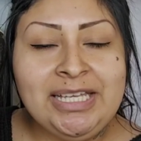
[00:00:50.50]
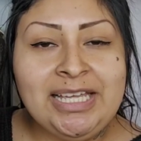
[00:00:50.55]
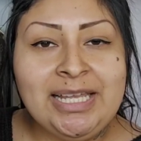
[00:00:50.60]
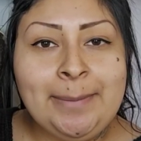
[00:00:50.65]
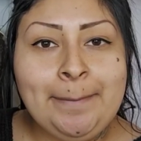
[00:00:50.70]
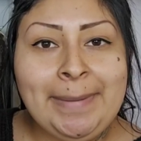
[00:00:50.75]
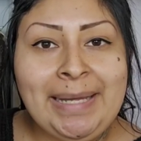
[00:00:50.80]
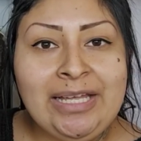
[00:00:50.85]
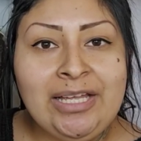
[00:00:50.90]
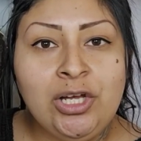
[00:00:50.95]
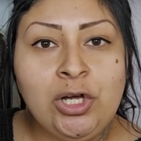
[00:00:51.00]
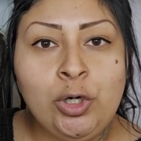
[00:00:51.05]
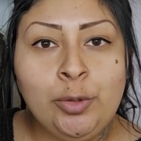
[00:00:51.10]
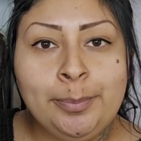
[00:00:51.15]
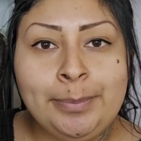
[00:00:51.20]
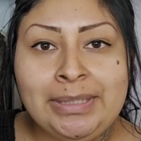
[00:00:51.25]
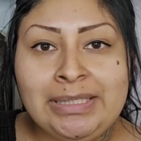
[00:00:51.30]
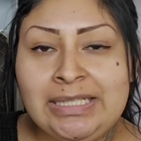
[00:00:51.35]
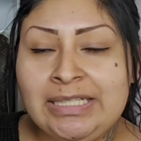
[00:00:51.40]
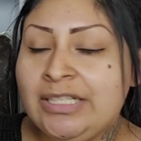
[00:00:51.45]
begin by
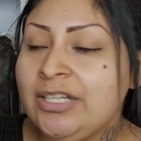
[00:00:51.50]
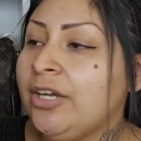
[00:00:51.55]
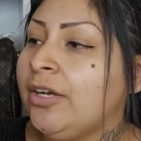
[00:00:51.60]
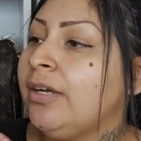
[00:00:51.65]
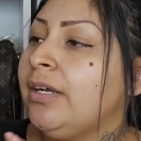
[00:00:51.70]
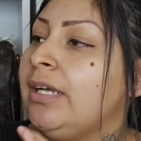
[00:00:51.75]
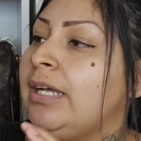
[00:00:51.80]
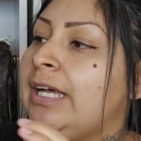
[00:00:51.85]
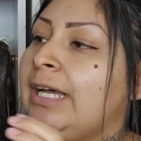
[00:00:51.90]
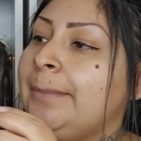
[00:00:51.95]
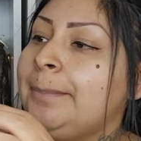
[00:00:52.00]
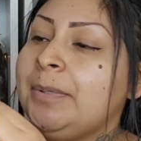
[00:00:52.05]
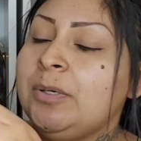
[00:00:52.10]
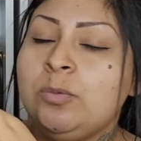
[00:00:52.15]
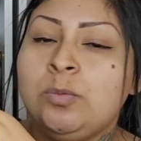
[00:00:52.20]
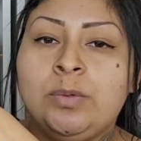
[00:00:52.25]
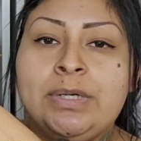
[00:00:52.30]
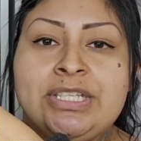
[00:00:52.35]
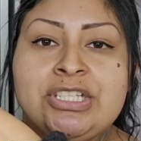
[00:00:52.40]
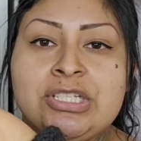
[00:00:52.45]
opening her up,
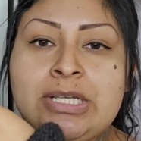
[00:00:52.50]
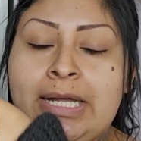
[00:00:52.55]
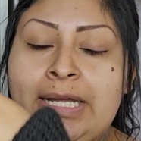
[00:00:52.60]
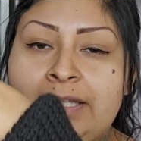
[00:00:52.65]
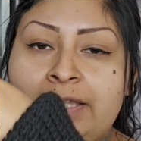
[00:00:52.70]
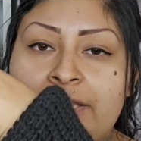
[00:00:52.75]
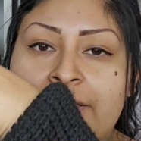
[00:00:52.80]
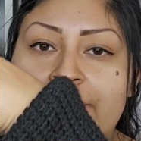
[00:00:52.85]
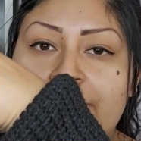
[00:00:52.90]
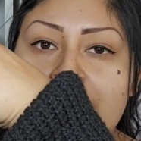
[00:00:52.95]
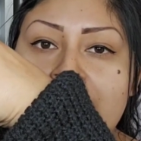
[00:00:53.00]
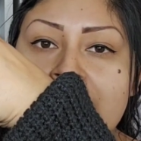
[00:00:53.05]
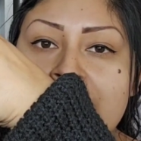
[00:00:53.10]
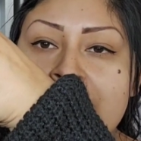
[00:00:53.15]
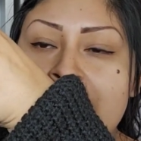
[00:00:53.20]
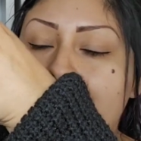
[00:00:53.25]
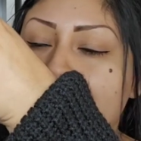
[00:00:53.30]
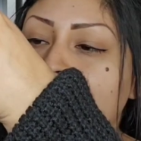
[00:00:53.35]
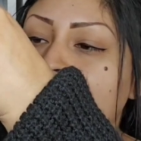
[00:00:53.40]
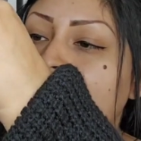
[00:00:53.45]
which I love
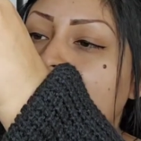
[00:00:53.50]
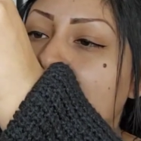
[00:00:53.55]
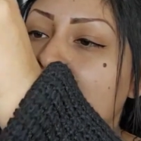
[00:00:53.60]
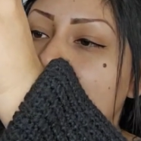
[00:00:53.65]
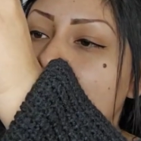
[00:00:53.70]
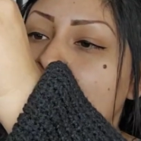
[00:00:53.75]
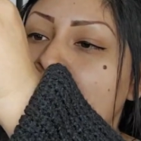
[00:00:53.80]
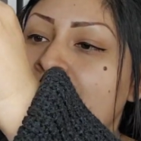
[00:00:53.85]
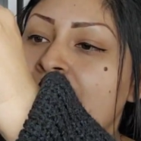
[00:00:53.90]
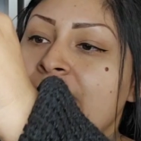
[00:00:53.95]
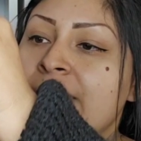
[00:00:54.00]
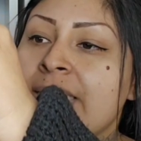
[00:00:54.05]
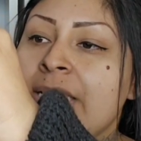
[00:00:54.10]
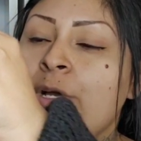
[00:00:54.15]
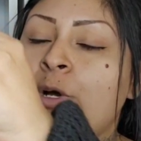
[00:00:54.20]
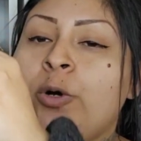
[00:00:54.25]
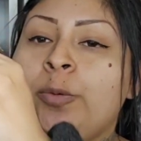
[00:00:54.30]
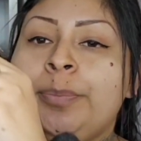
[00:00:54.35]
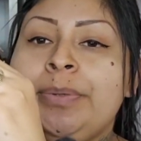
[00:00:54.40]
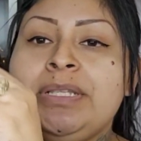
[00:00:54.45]
this zipper guys because
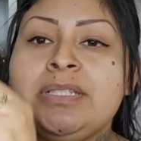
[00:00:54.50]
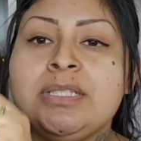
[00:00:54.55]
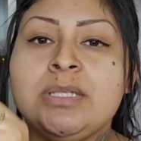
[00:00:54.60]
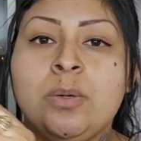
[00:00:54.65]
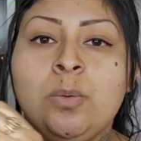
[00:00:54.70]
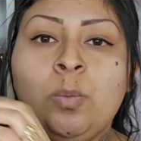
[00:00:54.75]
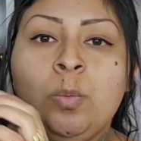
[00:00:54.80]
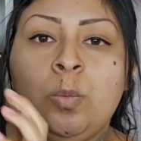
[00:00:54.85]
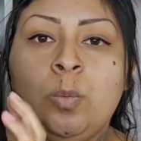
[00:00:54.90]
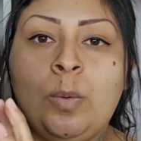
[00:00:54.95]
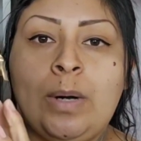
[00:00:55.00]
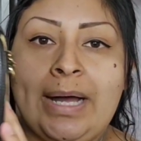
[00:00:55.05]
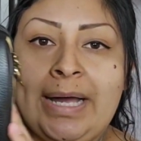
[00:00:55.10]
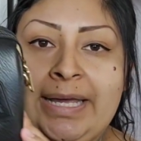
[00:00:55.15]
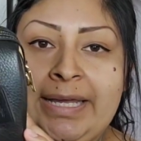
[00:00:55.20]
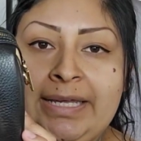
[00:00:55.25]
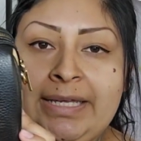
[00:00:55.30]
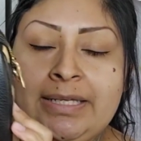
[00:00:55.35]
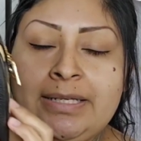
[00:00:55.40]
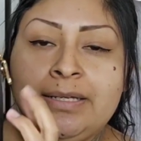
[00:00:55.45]
it opens
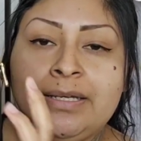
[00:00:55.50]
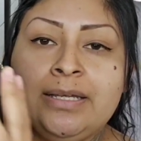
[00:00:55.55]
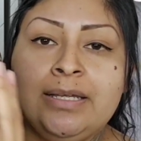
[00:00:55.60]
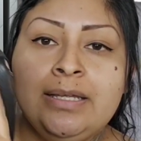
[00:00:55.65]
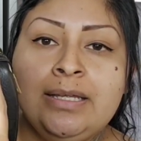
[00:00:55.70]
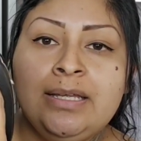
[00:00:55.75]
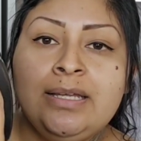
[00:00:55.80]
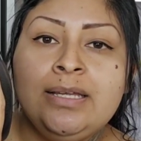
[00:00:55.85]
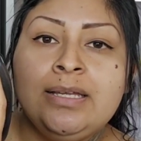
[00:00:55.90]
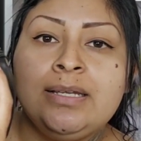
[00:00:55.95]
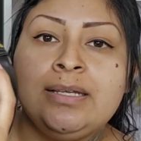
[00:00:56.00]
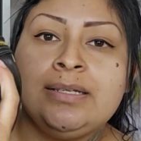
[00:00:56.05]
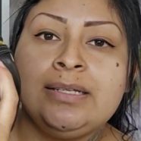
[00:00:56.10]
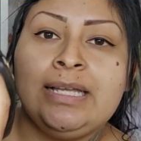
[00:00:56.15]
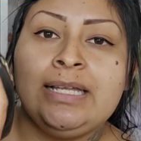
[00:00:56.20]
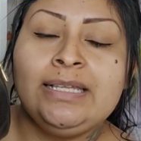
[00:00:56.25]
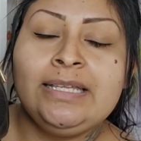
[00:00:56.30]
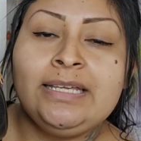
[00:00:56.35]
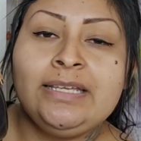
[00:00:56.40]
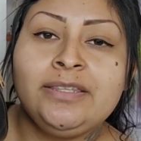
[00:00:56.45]
wide.
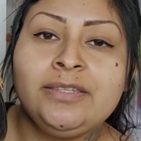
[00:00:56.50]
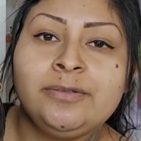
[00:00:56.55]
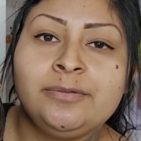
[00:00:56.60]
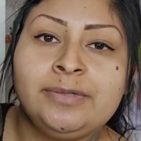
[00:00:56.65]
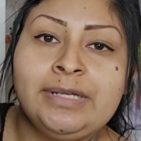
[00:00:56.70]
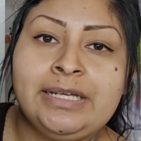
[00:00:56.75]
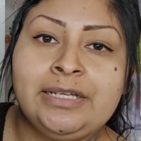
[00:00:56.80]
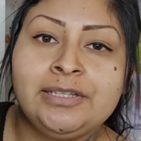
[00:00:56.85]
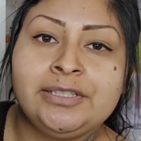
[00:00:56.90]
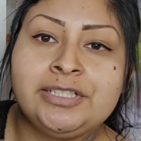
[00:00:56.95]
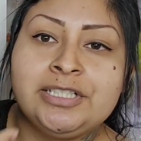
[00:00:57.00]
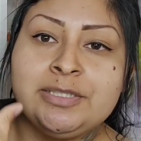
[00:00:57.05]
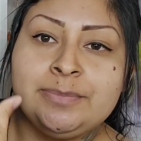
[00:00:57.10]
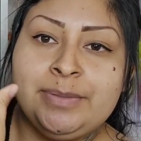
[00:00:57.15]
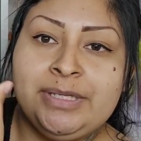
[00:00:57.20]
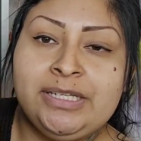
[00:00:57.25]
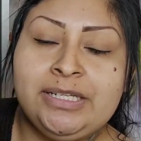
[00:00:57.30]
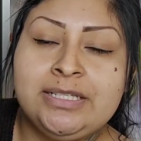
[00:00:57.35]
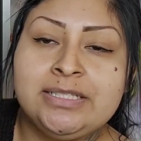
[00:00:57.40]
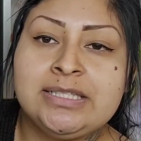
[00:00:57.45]
Not like the regular
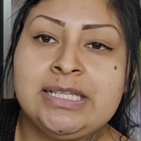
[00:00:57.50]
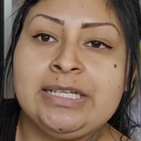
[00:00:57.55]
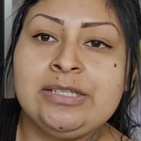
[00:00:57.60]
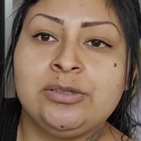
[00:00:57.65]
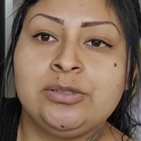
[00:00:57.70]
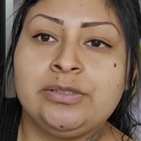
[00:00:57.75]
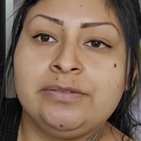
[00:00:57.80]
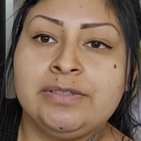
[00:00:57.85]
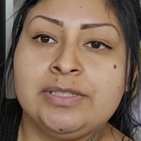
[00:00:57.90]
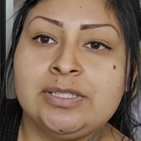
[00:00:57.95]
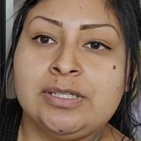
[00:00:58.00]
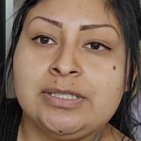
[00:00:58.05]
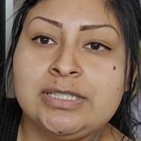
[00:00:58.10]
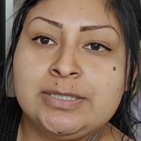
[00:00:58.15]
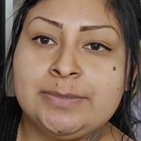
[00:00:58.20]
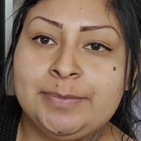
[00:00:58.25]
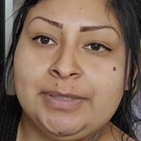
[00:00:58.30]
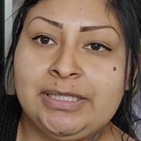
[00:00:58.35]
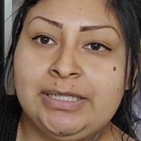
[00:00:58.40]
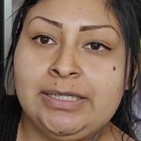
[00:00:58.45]
Speedies, like Louis Vuitton
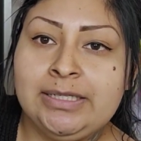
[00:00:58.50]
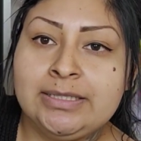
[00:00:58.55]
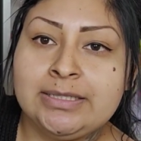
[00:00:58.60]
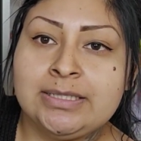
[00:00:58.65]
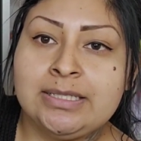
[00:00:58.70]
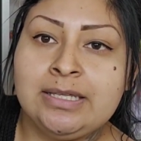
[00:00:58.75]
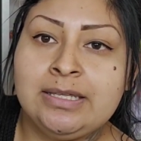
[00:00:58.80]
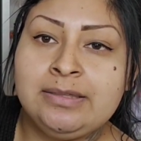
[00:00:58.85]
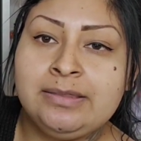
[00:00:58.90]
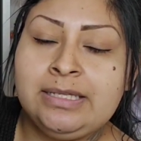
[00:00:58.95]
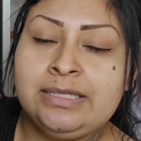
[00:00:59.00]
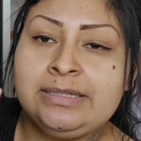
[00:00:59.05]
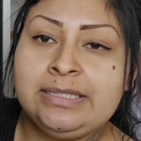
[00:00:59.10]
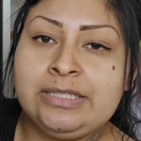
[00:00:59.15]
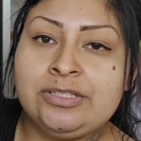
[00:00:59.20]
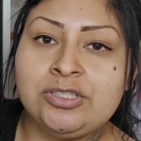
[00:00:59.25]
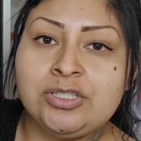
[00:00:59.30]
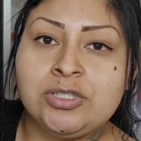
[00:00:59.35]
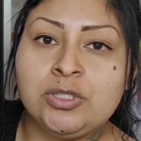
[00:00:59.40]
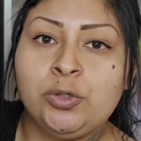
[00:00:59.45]
Speedies, that
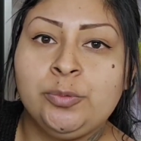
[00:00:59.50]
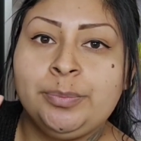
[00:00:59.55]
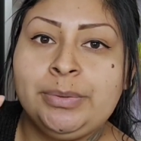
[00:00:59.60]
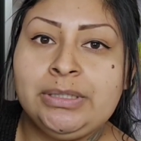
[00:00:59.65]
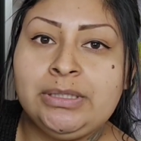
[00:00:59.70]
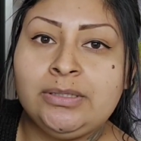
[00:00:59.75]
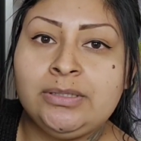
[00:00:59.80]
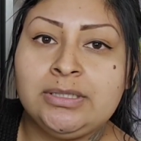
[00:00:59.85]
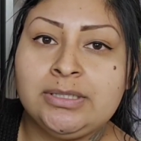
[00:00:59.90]
they just open